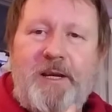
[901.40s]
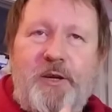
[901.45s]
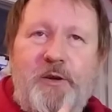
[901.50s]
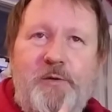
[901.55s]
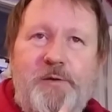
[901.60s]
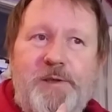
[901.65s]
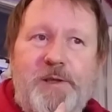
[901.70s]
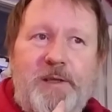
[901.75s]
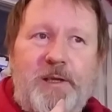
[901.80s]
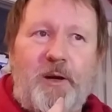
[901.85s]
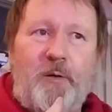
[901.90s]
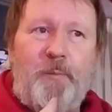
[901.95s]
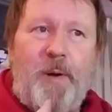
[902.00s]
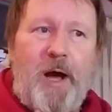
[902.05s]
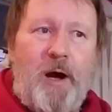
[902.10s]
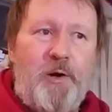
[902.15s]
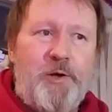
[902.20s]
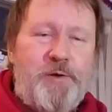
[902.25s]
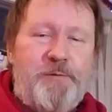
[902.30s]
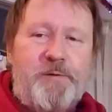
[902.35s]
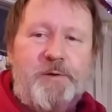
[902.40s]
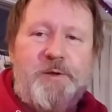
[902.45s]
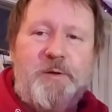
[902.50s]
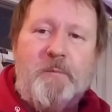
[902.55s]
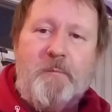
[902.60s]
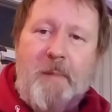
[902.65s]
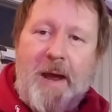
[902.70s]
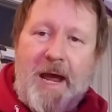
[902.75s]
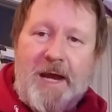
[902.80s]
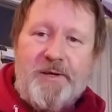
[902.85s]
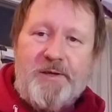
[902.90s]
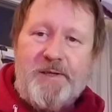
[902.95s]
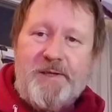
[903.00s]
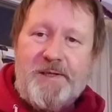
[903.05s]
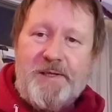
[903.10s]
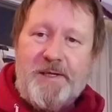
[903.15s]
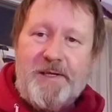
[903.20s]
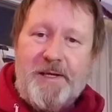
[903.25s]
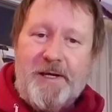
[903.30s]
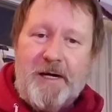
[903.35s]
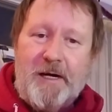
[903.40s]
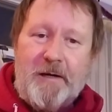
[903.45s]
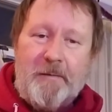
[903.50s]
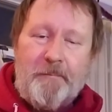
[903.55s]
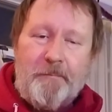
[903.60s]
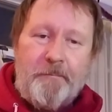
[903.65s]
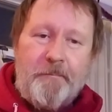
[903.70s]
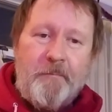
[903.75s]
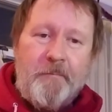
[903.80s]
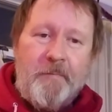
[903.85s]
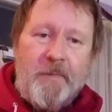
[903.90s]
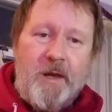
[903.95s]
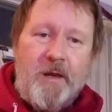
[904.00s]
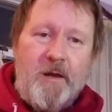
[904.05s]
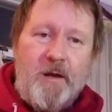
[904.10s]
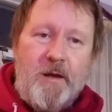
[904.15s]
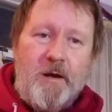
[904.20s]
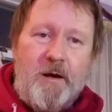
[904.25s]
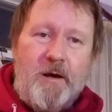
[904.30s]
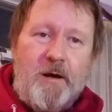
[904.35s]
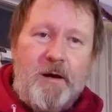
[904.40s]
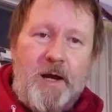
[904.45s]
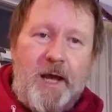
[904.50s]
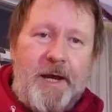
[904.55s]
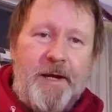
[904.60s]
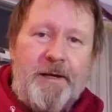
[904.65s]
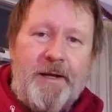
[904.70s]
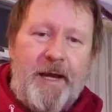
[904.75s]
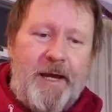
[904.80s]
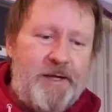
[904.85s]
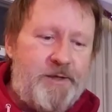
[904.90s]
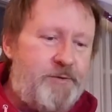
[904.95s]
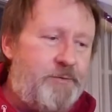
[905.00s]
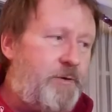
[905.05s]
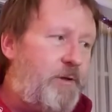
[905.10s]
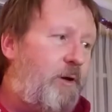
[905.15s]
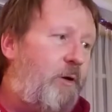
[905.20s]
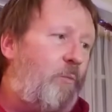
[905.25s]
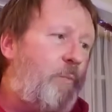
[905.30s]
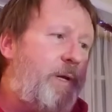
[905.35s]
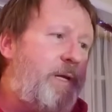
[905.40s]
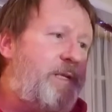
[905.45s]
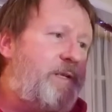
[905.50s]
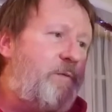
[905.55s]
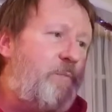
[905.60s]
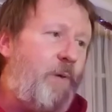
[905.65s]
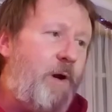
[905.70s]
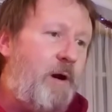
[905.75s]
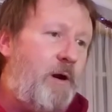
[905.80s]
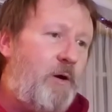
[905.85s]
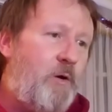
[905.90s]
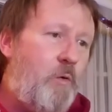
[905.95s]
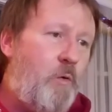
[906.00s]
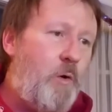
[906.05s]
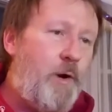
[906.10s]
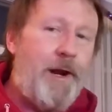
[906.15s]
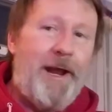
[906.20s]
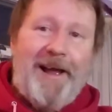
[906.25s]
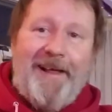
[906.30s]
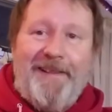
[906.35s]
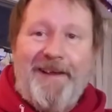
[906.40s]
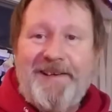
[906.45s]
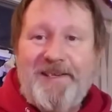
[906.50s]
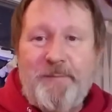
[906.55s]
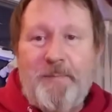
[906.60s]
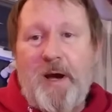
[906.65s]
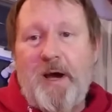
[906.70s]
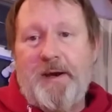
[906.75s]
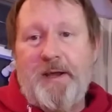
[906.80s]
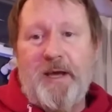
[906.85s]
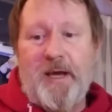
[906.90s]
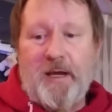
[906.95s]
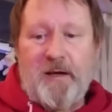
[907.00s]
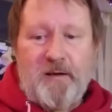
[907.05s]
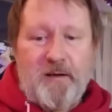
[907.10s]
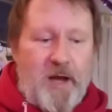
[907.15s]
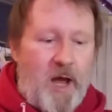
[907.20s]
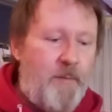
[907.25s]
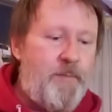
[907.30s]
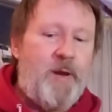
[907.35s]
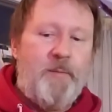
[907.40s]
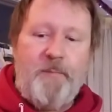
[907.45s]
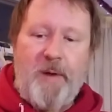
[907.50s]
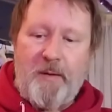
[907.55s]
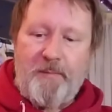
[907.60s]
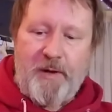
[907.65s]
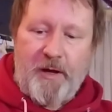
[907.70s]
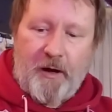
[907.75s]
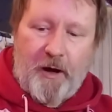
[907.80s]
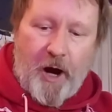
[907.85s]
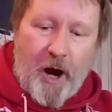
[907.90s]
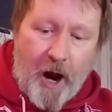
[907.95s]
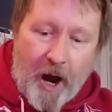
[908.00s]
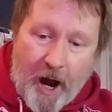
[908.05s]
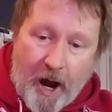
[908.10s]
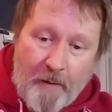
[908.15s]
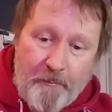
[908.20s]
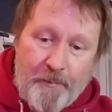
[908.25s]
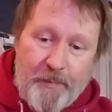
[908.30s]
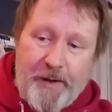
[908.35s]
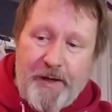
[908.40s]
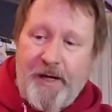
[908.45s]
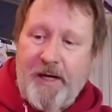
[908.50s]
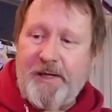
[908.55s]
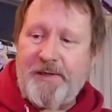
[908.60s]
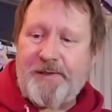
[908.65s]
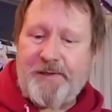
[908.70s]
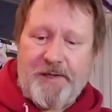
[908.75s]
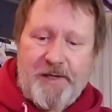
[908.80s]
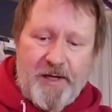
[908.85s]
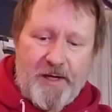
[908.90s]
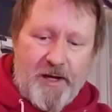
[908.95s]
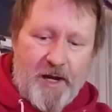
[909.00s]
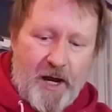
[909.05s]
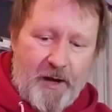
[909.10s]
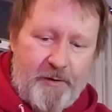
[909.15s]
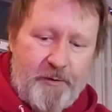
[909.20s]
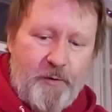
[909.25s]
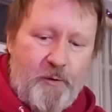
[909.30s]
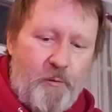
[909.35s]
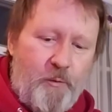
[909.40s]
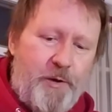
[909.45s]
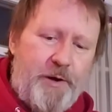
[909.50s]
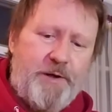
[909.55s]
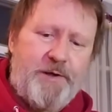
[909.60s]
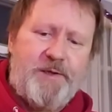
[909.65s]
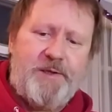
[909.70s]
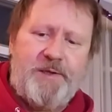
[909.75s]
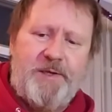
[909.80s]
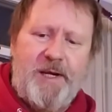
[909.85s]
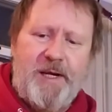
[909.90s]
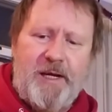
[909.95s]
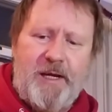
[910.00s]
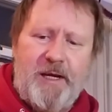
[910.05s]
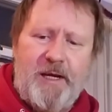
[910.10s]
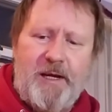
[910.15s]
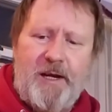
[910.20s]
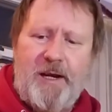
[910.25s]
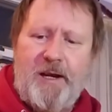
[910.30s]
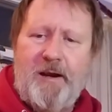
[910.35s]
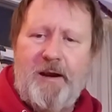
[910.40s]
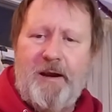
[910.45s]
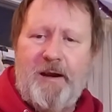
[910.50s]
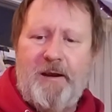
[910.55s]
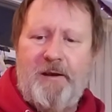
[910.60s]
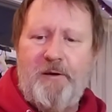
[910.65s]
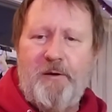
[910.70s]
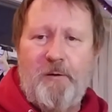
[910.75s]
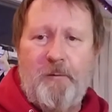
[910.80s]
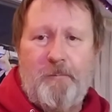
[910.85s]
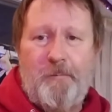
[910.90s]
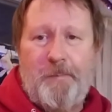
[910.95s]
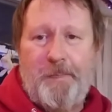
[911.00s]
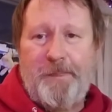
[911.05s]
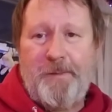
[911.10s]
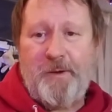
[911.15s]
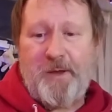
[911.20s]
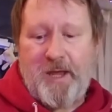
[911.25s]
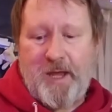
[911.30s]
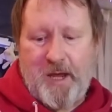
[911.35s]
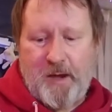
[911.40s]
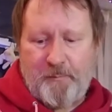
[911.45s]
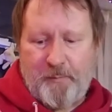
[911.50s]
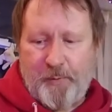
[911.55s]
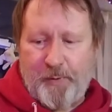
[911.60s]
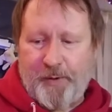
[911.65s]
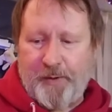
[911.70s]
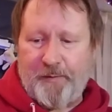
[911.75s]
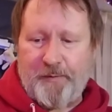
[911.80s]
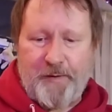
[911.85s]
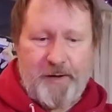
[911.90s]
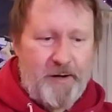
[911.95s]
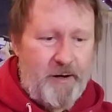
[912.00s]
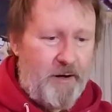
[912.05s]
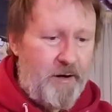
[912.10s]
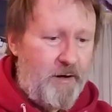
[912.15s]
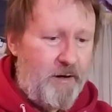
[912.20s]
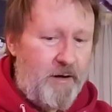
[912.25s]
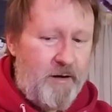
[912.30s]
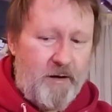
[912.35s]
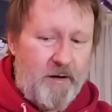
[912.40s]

use a little pouch for some matches in there uh, and an extra little piece of paracord. That's about it. I mean, maybe a compass. I don't know where you'd stick it. Uh, you know, you can't put it there.